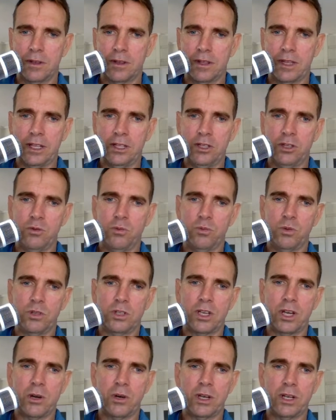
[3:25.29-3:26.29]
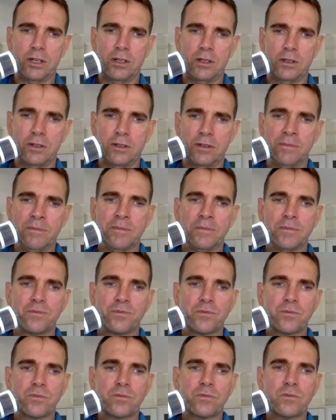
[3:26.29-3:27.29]
Then you would go and
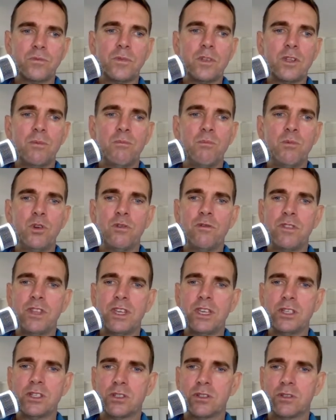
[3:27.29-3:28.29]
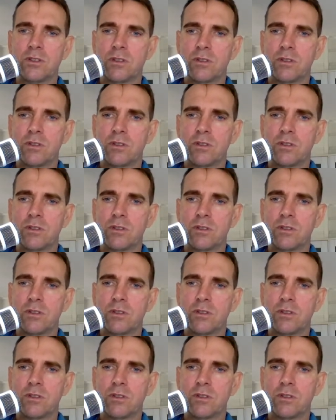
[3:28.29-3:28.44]
move these.